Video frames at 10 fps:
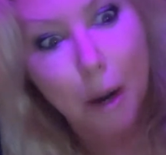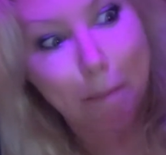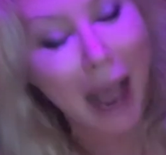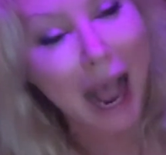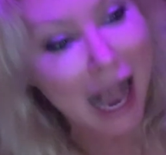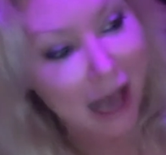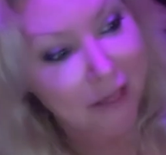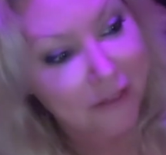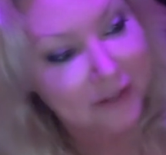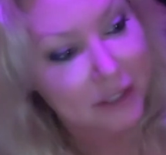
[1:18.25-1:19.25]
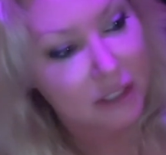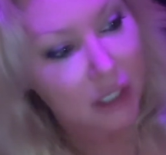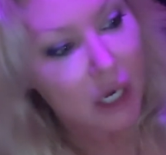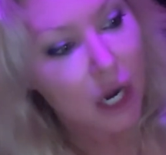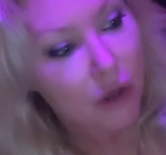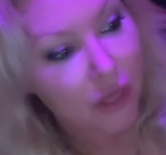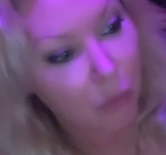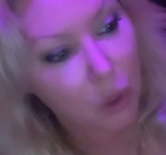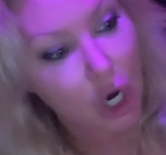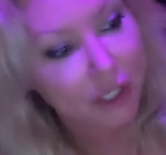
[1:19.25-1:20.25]
paths
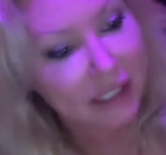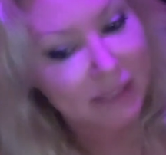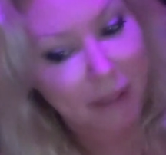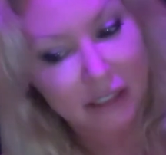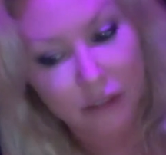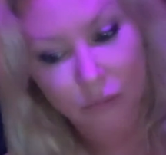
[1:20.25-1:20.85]
that were unexpected,